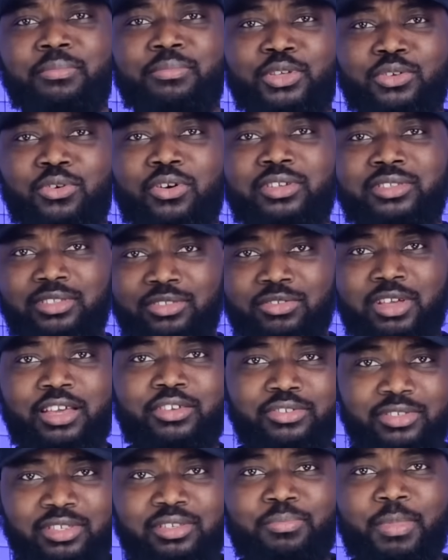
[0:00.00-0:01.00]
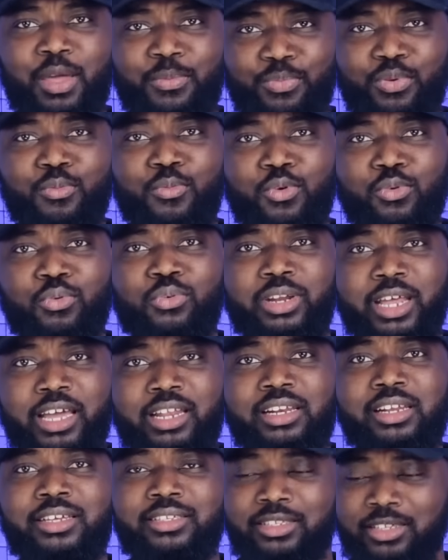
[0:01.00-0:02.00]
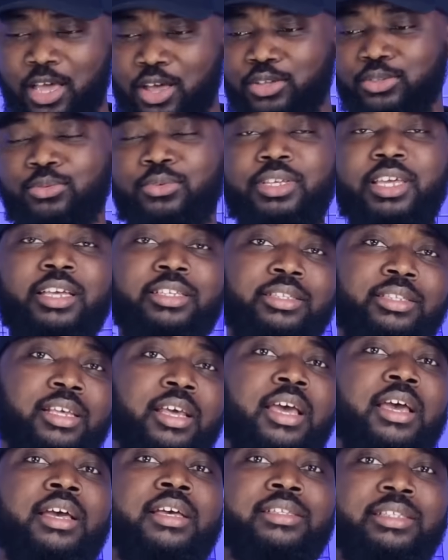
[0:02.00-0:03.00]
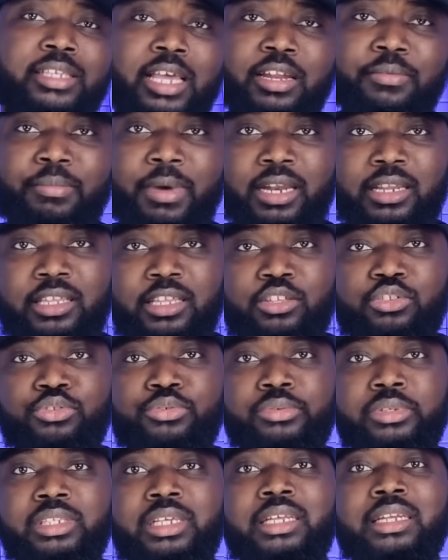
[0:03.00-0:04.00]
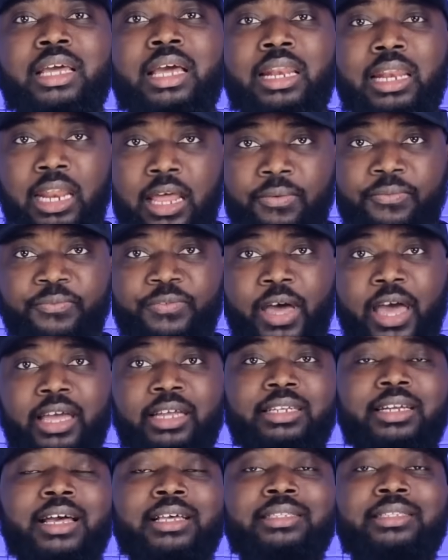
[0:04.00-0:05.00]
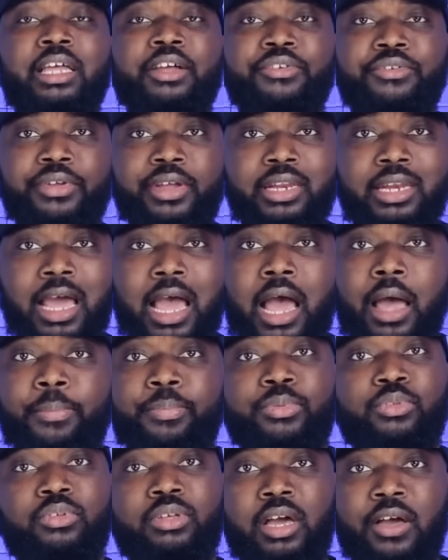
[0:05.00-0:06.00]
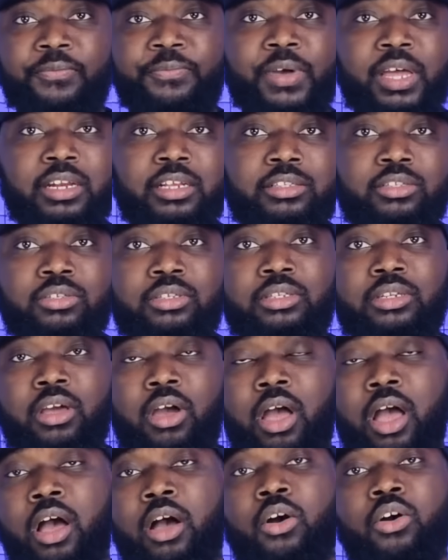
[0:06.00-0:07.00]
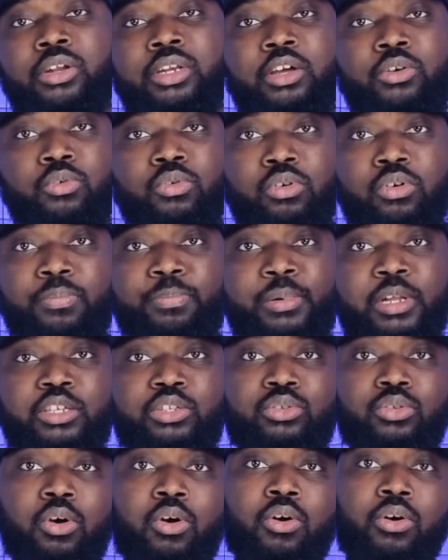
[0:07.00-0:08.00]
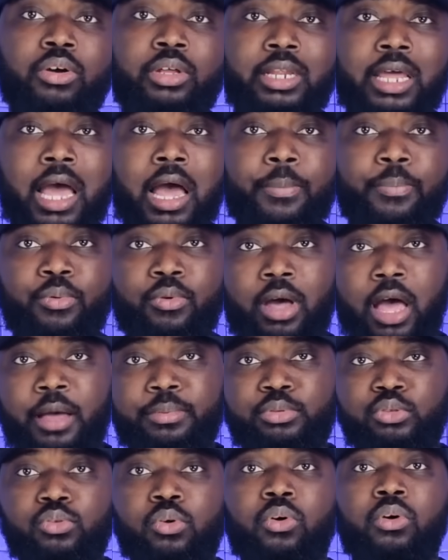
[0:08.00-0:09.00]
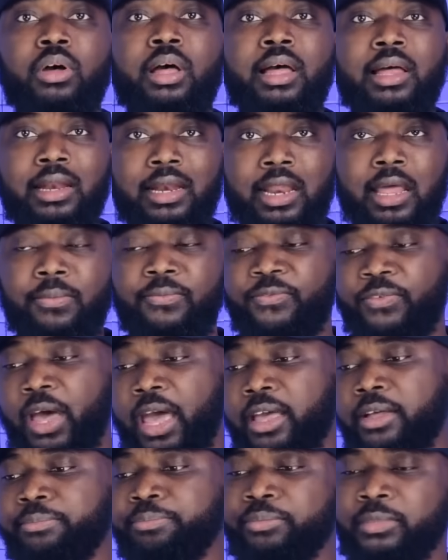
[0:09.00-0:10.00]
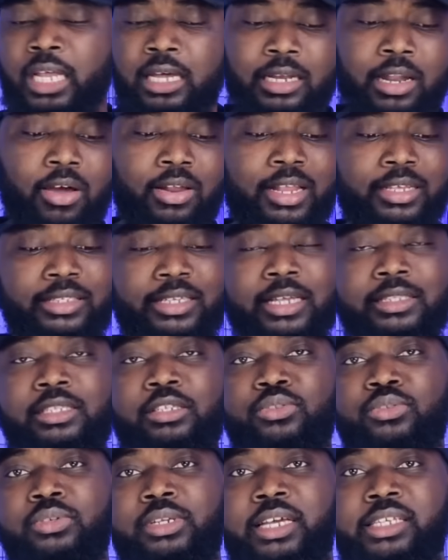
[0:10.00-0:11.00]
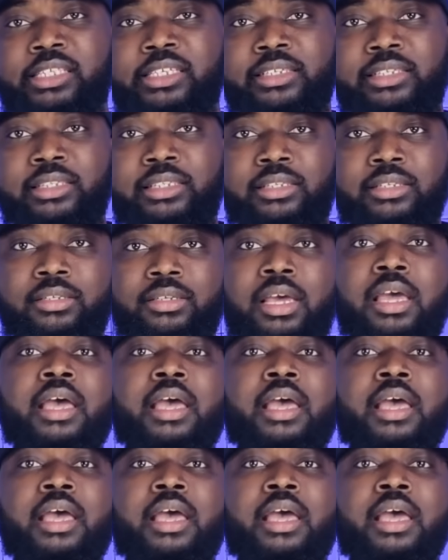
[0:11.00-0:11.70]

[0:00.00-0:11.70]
because you are using my promo code Headless. So yes, send money using Lem-fai. That's the green app. You can find it in on the Google Play Store or the Apple App Store. Lem-fai. Now let's get into the gist.